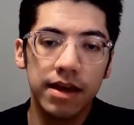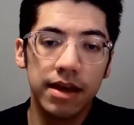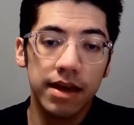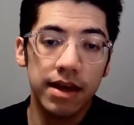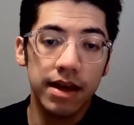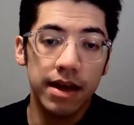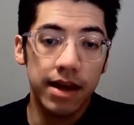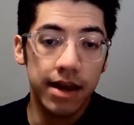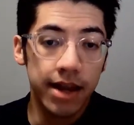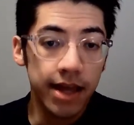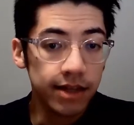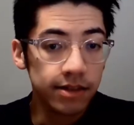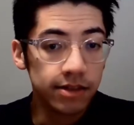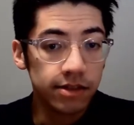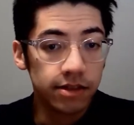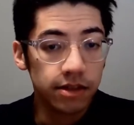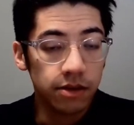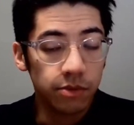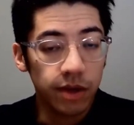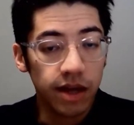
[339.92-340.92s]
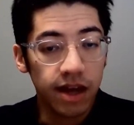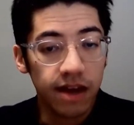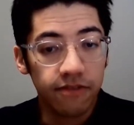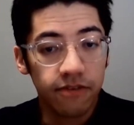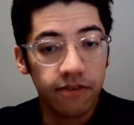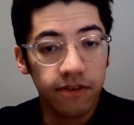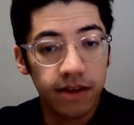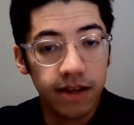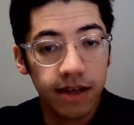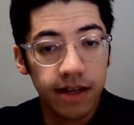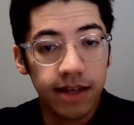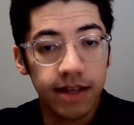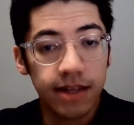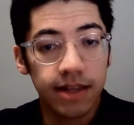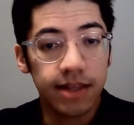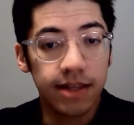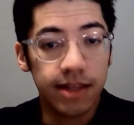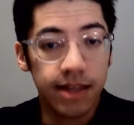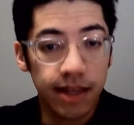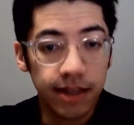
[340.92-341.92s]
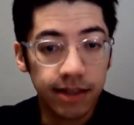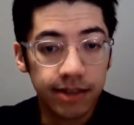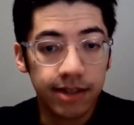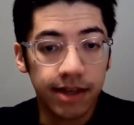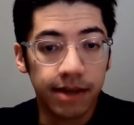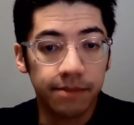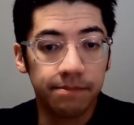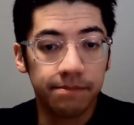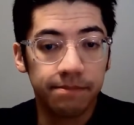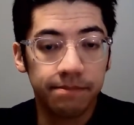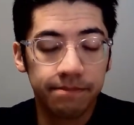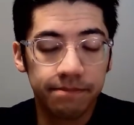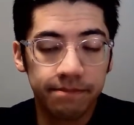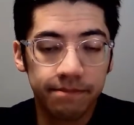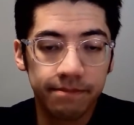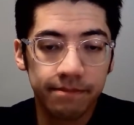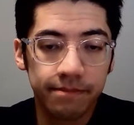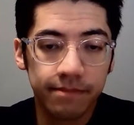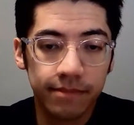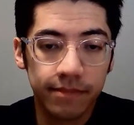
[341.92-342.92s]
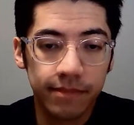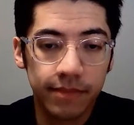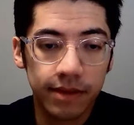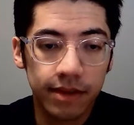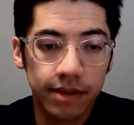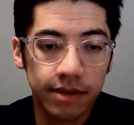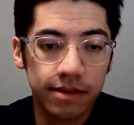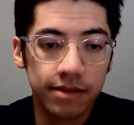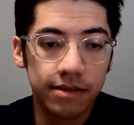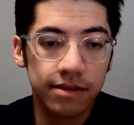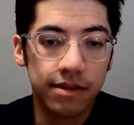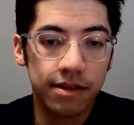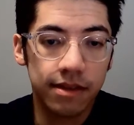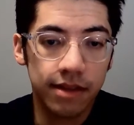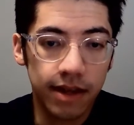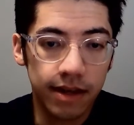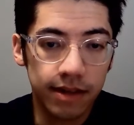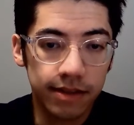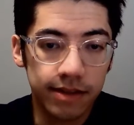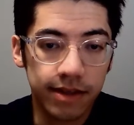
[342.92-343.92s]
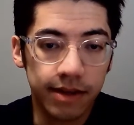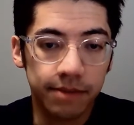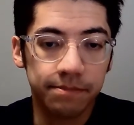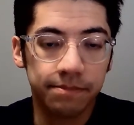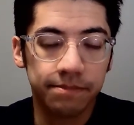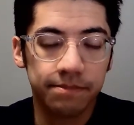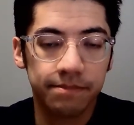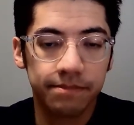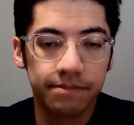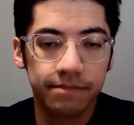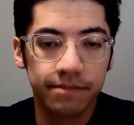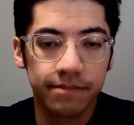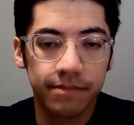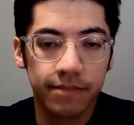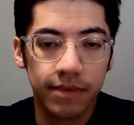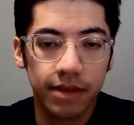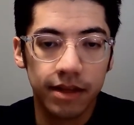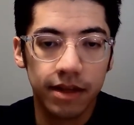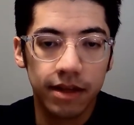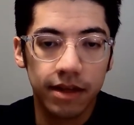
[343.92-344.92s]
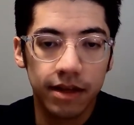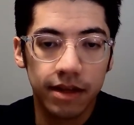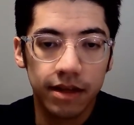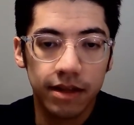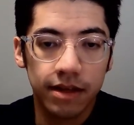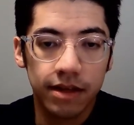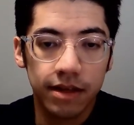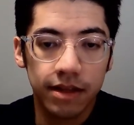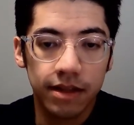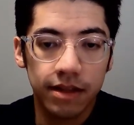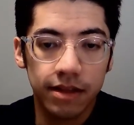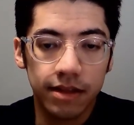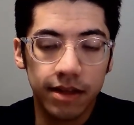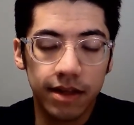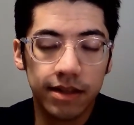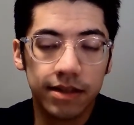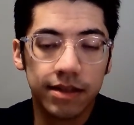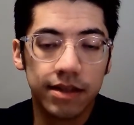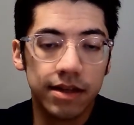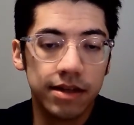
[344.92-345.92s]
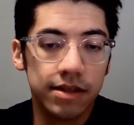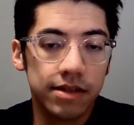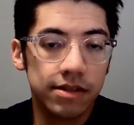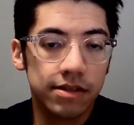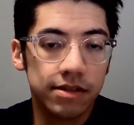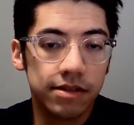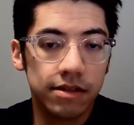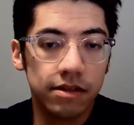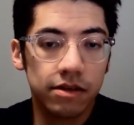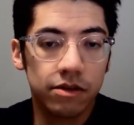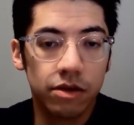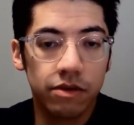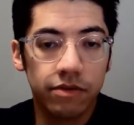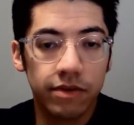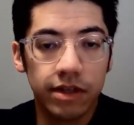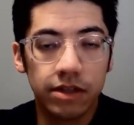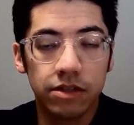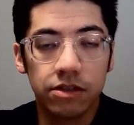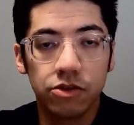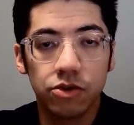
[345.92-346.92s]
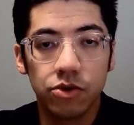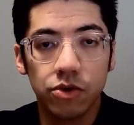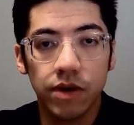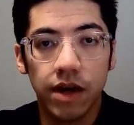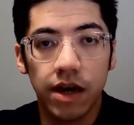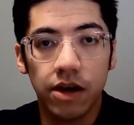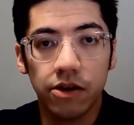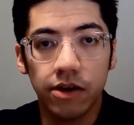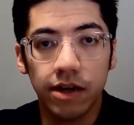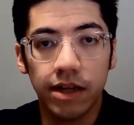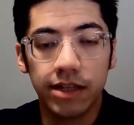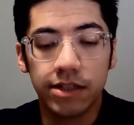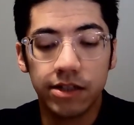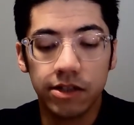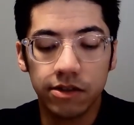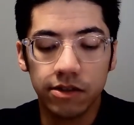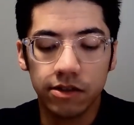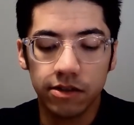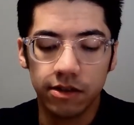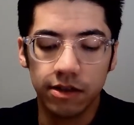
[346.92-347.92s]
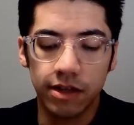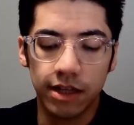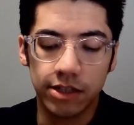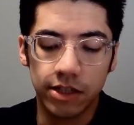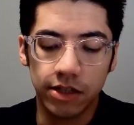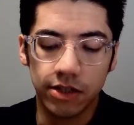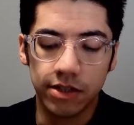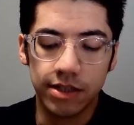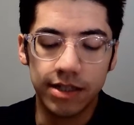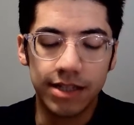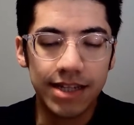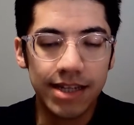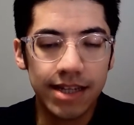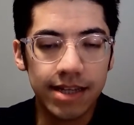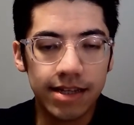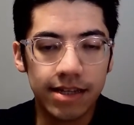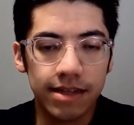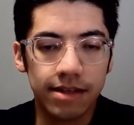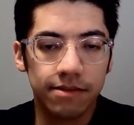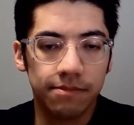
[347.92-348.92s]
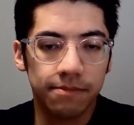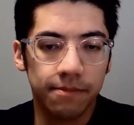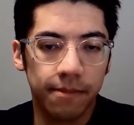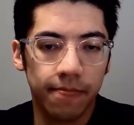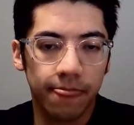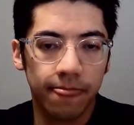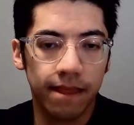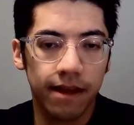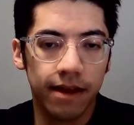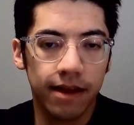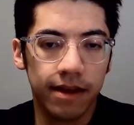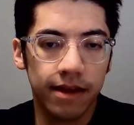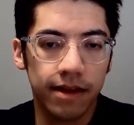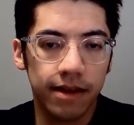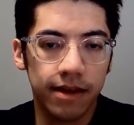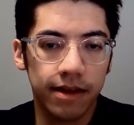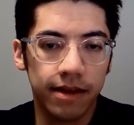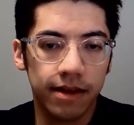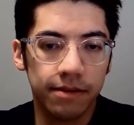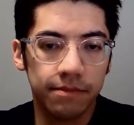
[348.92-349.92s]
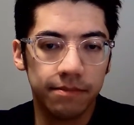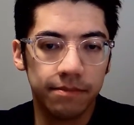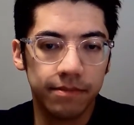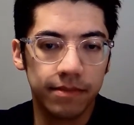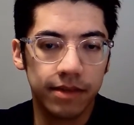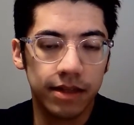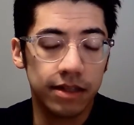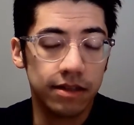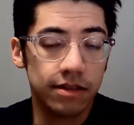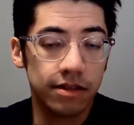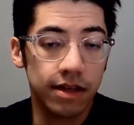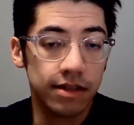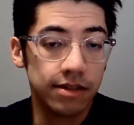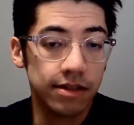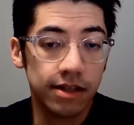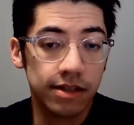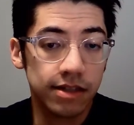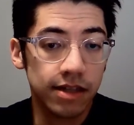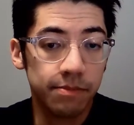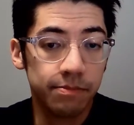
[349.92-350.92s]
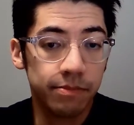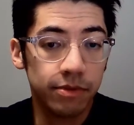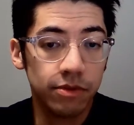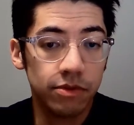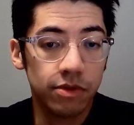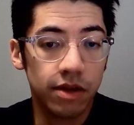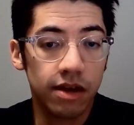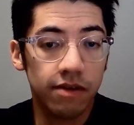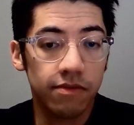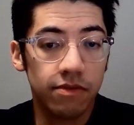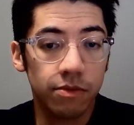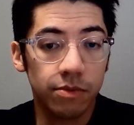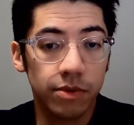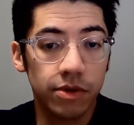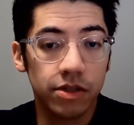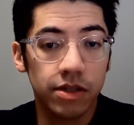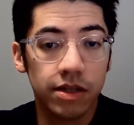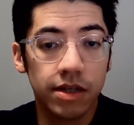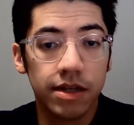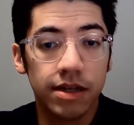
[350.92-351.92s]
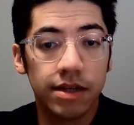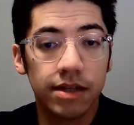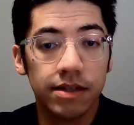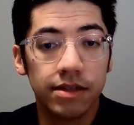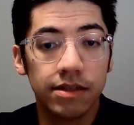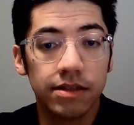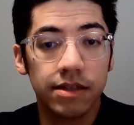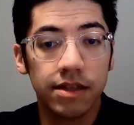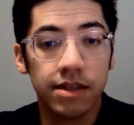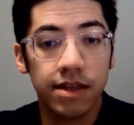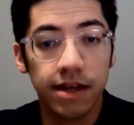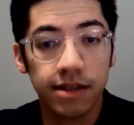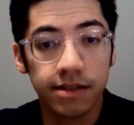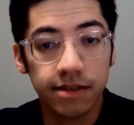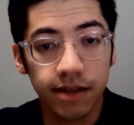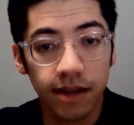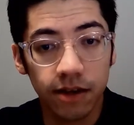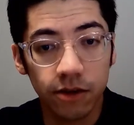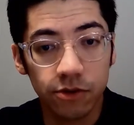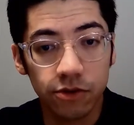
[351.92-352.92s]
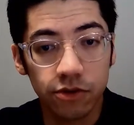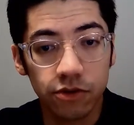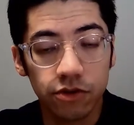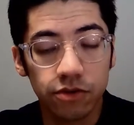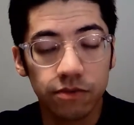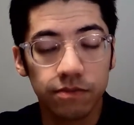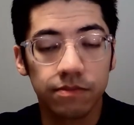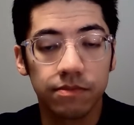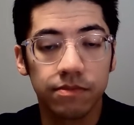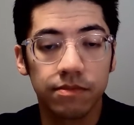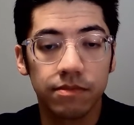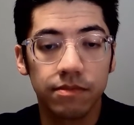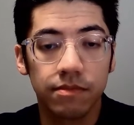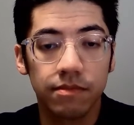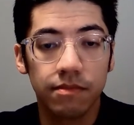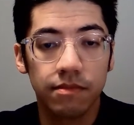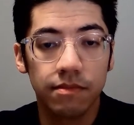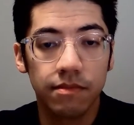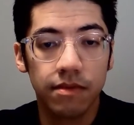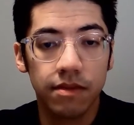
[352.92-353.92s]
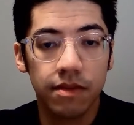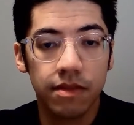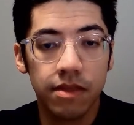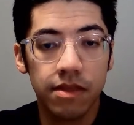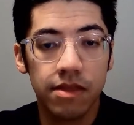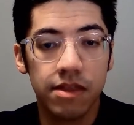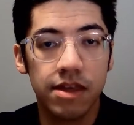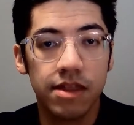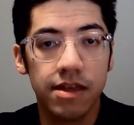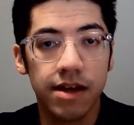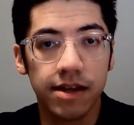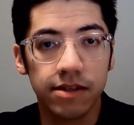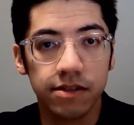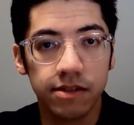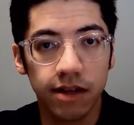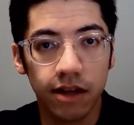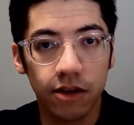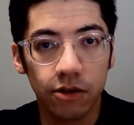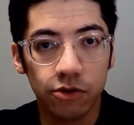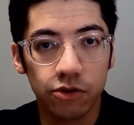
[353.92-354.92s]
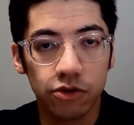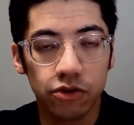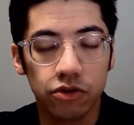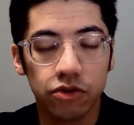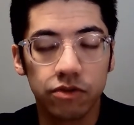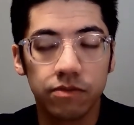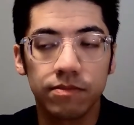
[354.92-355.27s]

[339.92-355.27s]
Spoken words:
Next, we have delta. Delta. Delta is equivalent to our letter D. And as an example, you have the word didaskalos. Didaskalos.